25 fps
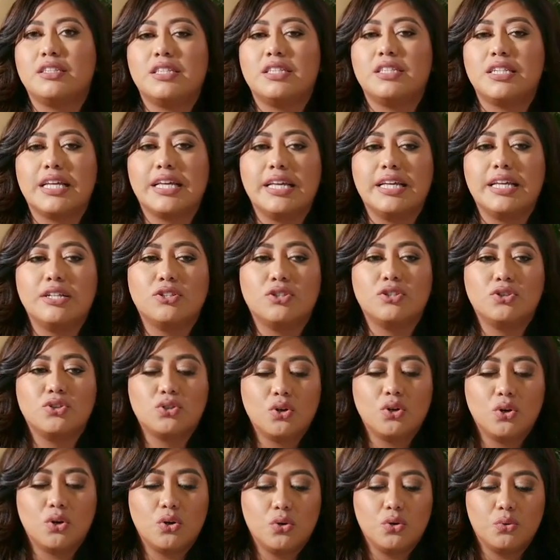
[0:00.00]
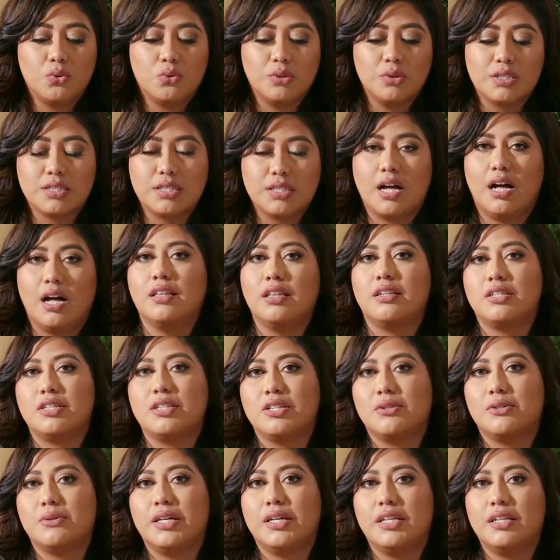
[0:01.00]
sticking so
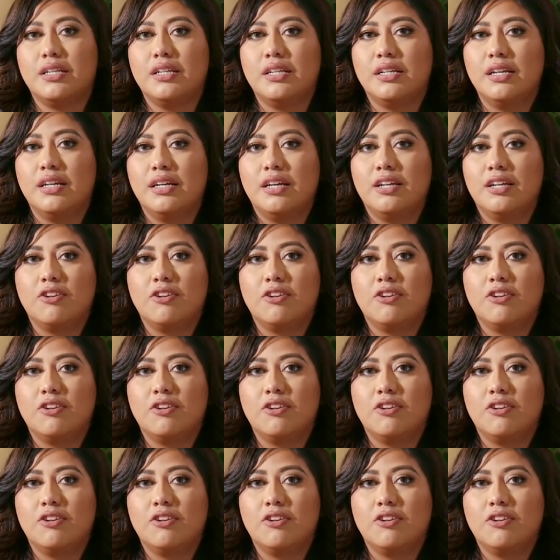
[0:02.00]
solid to it.